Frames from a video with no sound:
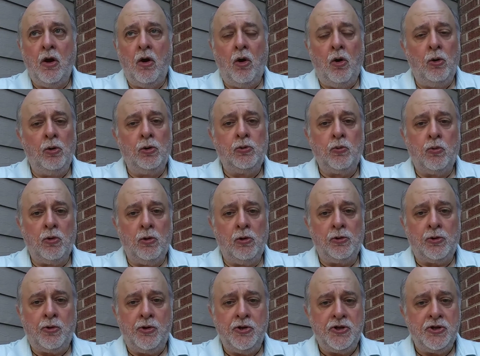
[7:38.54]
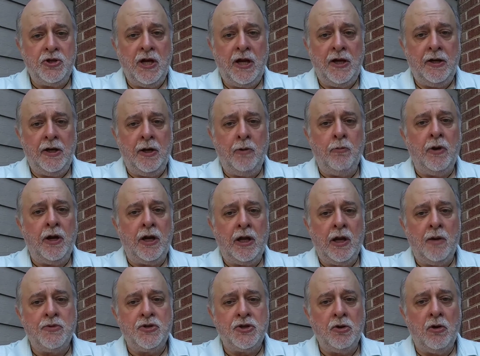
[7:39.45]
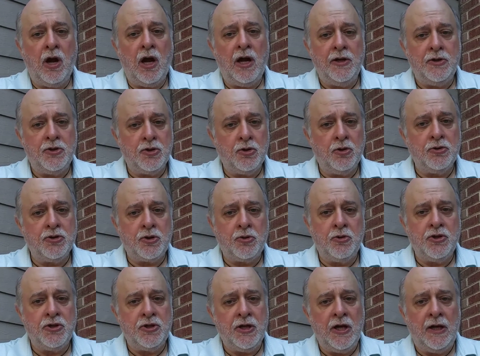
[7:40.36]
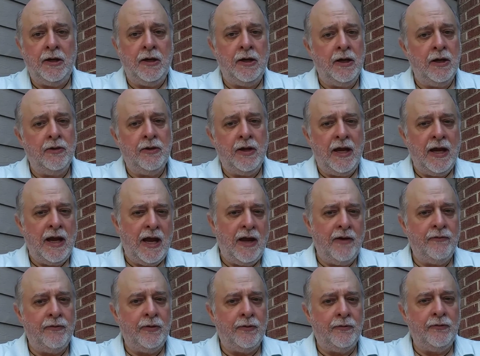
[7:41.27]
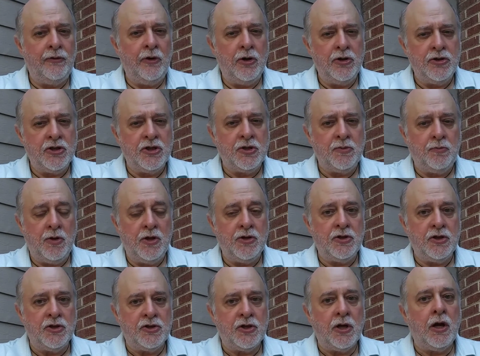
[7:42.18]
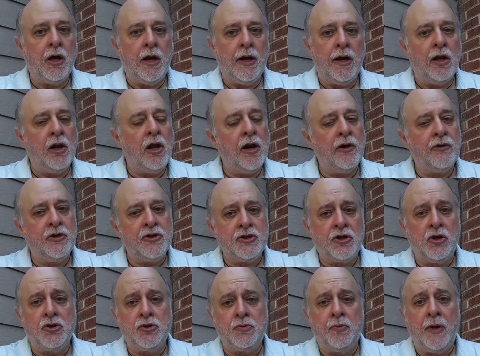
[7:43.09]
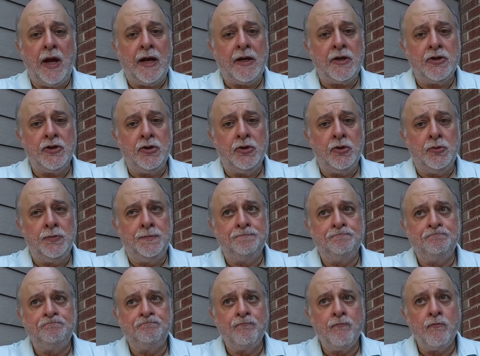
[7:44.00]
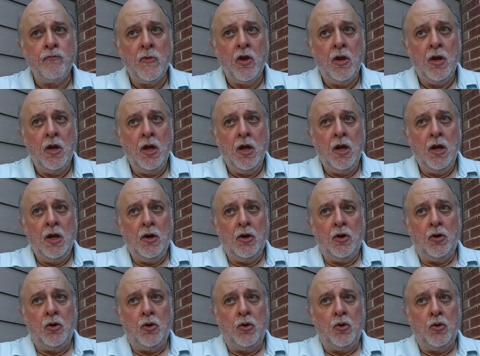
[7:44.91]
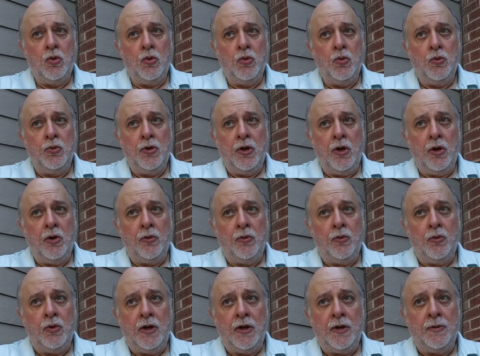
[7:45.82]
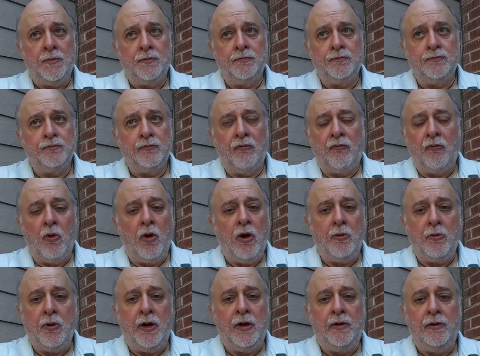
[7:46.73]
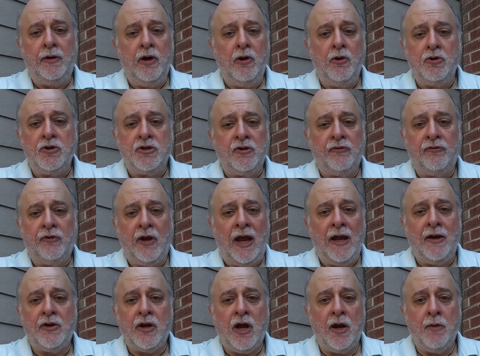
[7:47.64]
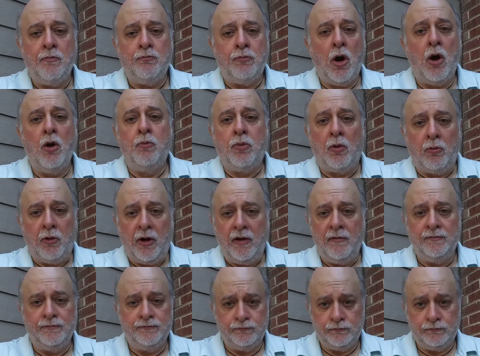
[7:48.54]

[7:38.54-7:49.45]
old world Christianity, when it comes to high church Christianity, they have a very suspicious eye. A lot of this goes back to, 400 years of anti-popery.